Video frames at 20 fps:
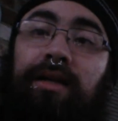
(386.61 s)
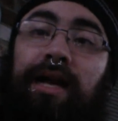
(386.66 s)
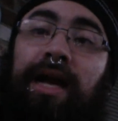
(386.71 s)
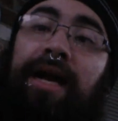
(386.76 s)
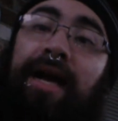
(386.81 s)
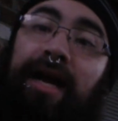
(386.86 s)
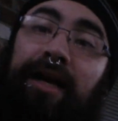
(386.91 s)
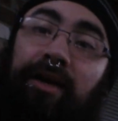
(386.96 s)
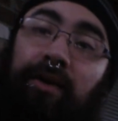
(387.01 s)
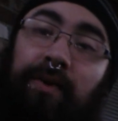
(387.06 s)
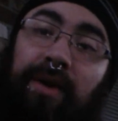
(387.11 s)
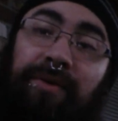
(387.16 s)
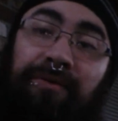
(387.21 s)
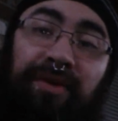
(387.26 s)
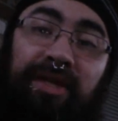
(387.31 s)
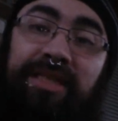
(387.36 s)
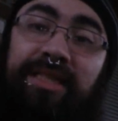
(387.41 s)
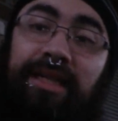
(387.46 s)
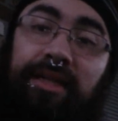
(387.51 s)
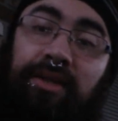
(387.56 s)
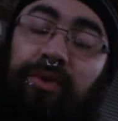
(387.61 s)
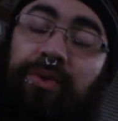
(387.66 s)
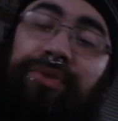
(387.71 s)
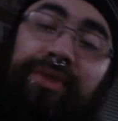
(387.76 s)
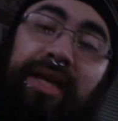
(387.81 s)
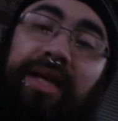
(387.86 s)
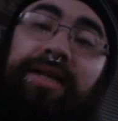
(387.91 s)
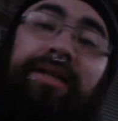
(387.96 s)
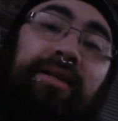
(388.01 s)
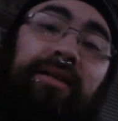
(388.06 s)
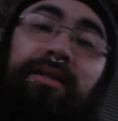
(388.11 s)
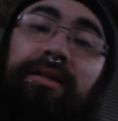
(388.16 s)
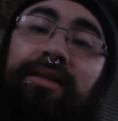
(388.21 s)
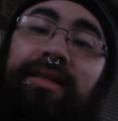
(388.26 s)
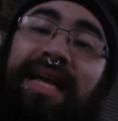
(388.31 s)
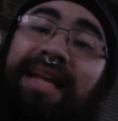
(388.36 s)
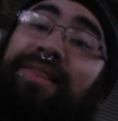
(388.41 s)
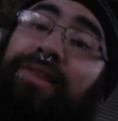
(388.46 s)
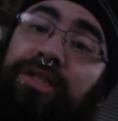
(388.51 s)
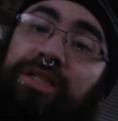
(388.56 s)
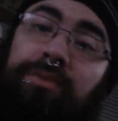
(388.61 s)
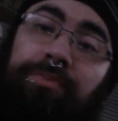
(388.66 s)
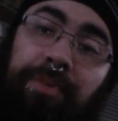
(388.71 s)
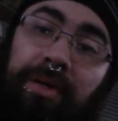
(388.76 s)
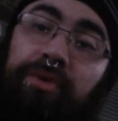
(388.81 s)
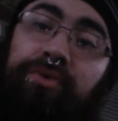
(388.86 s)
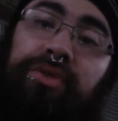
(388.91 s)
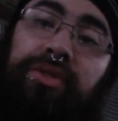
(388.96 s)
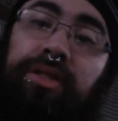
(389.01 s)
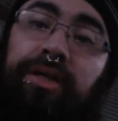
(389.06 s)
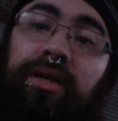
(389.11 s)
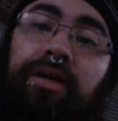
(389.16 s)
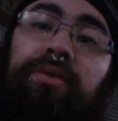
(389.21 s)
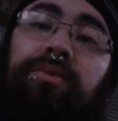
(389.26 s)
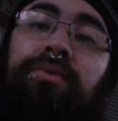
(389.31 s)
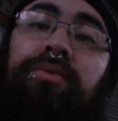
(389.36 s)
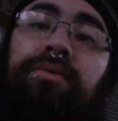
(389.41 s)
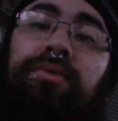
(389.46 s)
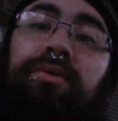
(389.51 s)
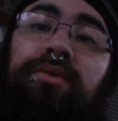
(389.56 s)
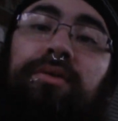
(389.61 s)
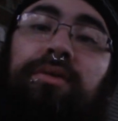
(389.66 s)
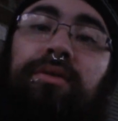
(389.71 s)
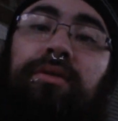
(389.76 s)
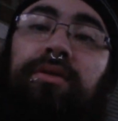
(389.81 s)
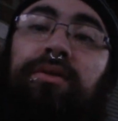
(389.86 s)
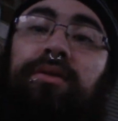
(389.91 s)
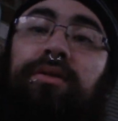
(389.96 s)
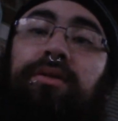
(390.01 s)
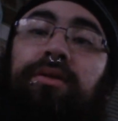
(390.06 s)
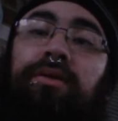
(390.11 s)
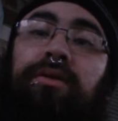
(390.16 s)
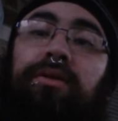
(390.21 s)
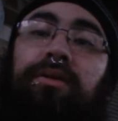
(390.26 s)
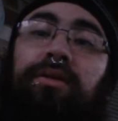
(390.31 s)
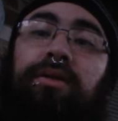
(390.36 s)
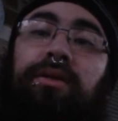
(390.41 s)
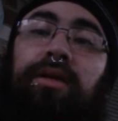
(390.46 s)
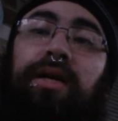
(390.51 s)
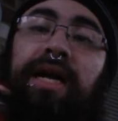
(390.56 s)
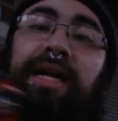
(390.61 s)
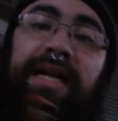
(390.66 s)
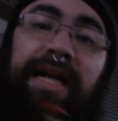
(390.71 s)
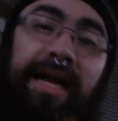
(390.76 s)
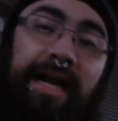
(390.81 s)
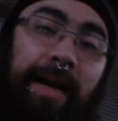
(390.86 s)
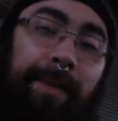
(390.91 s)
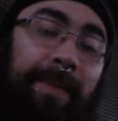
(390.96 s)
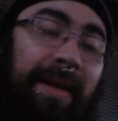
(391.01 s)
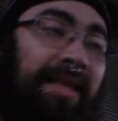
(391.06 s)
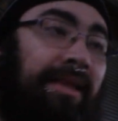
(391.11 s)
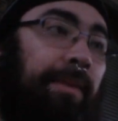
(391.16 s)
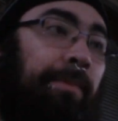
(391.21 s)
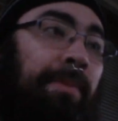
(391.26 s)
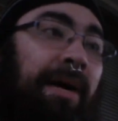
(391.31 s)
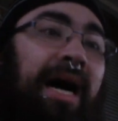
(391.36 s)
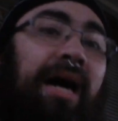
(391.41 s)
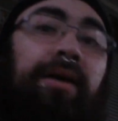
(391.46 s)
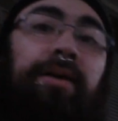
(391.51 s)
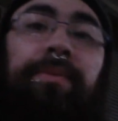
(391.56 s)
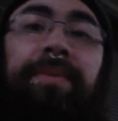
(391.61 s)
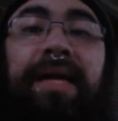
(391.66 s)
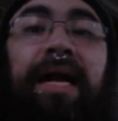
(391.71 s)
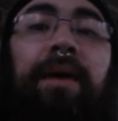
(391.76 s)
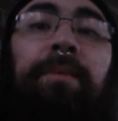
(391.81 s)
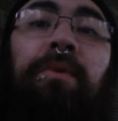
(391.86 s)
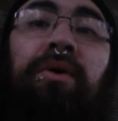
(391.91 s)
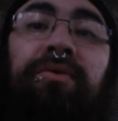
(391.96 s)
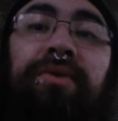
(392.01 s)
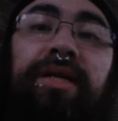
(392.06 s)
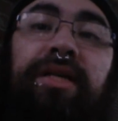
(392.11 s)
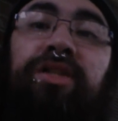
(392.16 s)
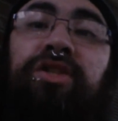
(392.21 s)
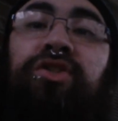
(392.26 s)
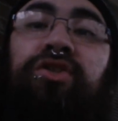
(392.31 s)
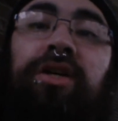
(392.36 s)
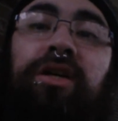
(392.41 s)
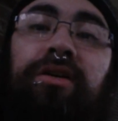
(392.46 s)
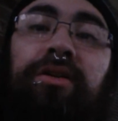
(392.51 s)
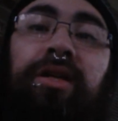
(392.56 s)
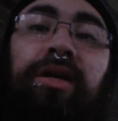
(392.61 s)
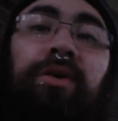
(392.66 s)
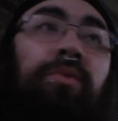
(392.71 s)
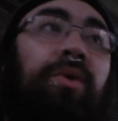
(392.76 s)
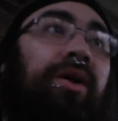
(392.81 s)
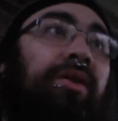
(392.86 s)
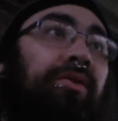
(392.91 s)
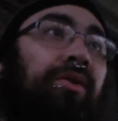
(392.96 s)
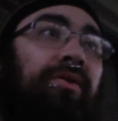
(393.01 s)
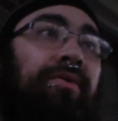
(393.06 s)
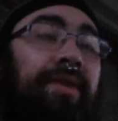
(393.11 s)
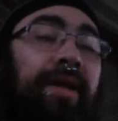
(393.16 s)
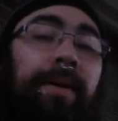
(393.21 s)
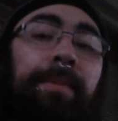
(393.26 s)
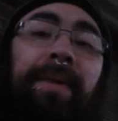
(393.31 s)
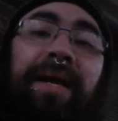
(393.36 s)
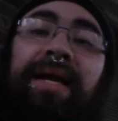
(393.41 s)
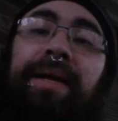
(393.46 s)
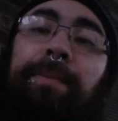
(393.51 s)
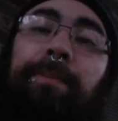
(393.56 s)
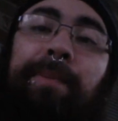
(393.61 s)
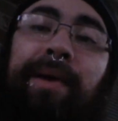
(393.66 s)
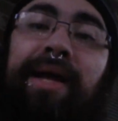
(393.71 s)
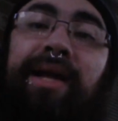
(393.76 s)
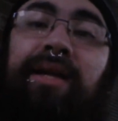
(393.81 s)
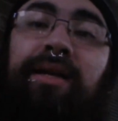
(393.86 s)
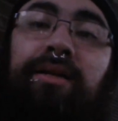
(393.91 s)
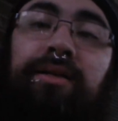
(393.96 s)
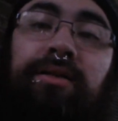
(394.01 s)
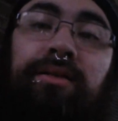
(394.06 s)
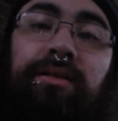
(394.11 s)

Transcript: And I know every single thing that they're supposed to know. And yet I'm at the bottom, and I'm over here struggling while they're over there making bank.